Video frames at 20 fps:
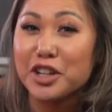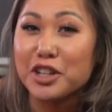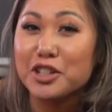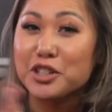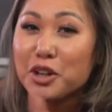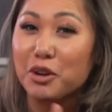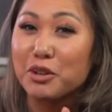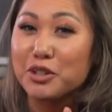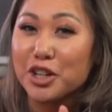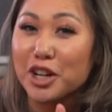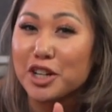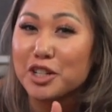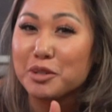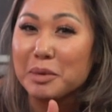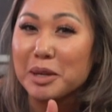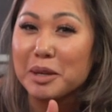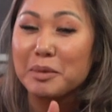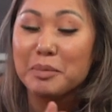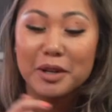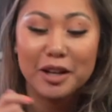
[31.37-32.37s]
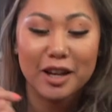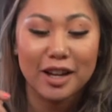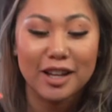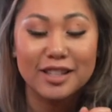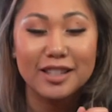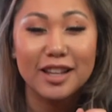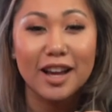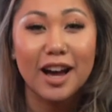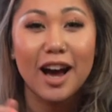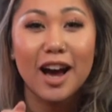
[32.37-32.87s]
and don't judge me
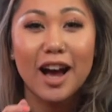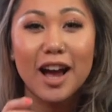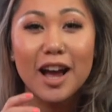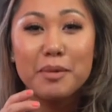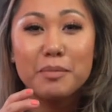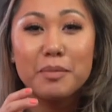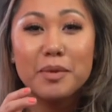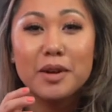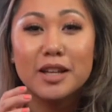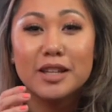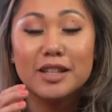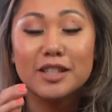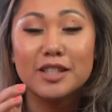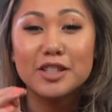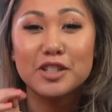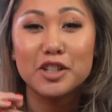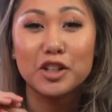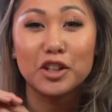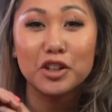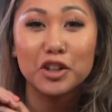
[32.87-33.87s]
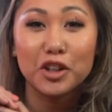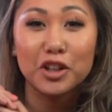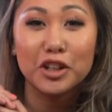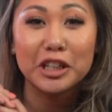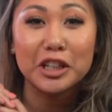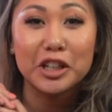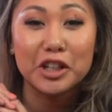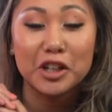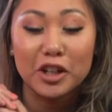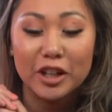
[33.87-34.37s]
because I'm still a
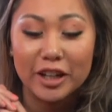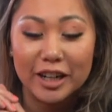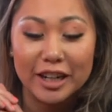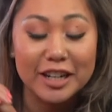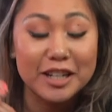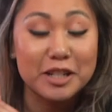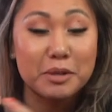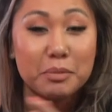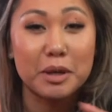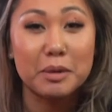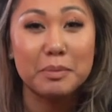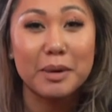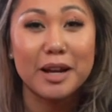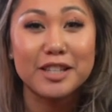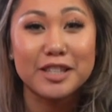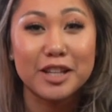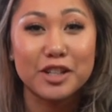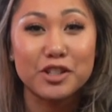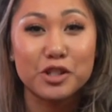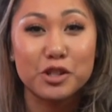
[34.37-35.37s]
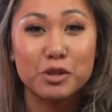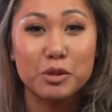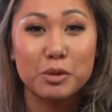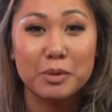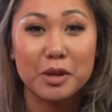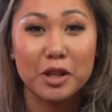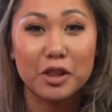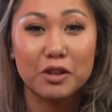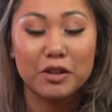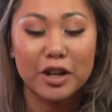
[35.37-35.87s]
girly girl and I need to bring my essentials with
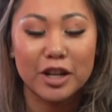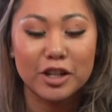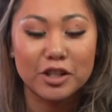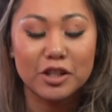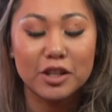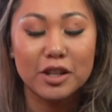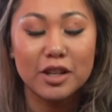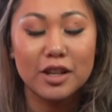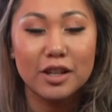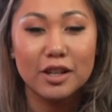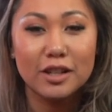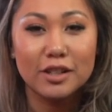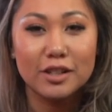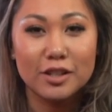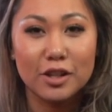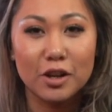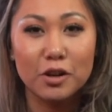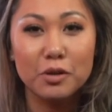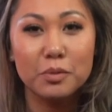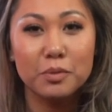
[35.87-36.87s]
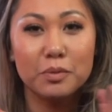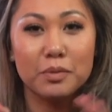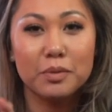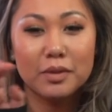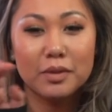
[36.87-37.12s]
me on the range. So,